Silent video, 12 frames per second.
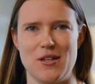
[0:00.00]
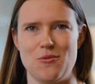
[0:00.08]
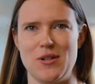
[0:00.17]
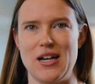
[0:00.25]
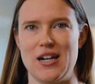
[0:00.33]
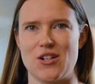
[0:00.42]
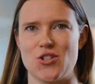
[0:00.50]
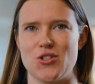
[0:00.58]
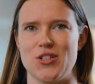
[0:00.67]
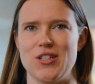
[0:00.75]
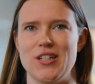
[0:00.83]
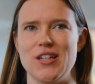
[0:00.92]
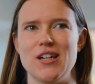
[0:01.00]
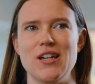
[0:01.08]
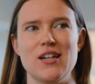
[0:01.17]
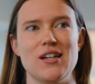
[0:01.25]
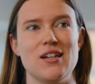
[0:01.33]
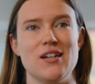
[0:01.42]
that we actually
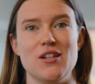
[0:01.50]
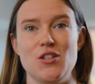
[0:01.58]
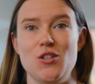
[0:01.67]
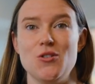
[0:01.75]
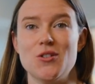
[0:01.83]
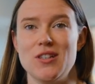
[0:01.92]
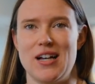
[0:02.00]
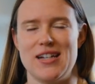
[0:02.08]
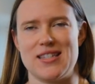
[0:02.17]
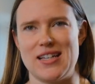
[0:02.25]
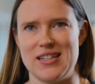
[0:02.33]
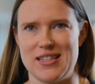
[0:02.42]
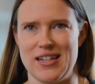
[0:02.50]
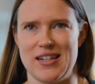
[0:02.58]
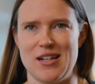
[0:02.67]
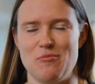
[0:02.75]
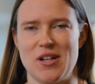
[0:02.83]
utilize that data